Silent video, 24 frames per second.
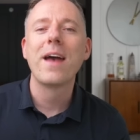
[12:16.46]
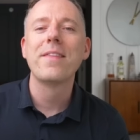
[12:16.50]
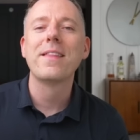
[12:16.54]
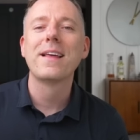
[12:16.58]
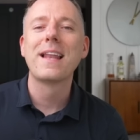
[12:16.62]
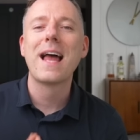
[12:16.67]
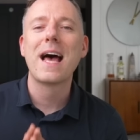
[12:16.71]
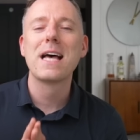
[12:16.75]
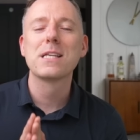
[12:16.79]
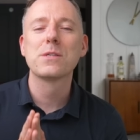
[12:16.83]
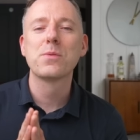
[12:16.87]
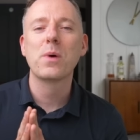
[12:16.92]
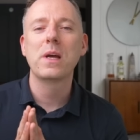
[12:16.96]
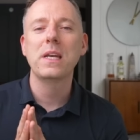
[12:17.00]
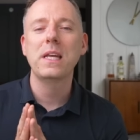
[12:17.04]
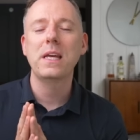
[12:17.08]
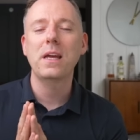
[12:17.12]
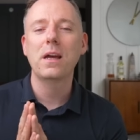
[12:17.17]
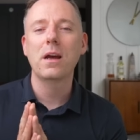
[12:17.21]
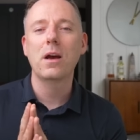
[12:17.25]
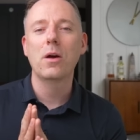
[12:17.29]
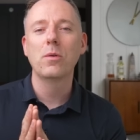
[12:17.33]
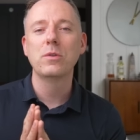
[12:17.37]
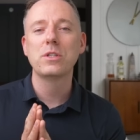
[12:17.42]
and the last one
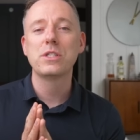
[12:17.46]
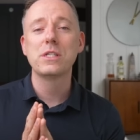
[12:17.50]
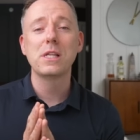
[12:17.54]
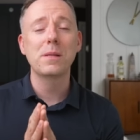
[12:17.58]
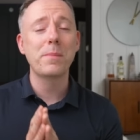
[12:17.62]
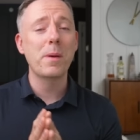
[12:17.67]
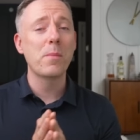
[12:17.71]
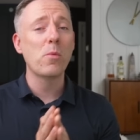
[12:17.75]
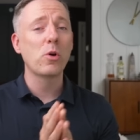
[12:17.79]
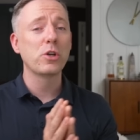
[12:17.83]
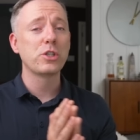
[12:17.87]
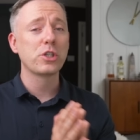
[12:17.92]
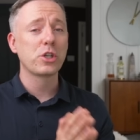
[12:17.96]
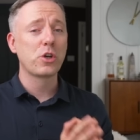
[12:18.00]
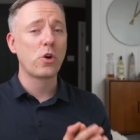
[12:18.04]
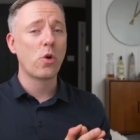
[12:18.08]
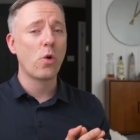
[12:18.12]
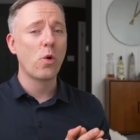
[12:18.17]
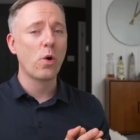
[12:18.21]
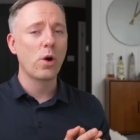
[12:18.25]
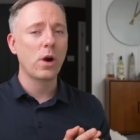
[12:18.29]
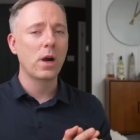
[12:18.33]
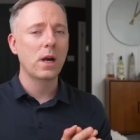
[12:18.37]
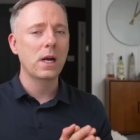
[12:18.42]
here, which is a little bit more
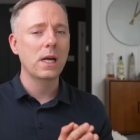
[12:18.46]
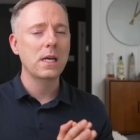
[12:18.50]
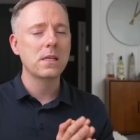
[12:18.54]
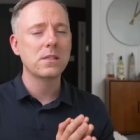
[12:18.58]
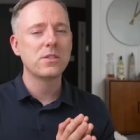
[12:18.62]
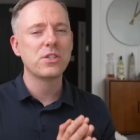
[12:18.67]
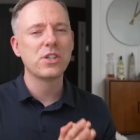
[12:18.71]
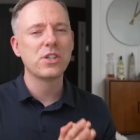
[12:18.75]
decor, is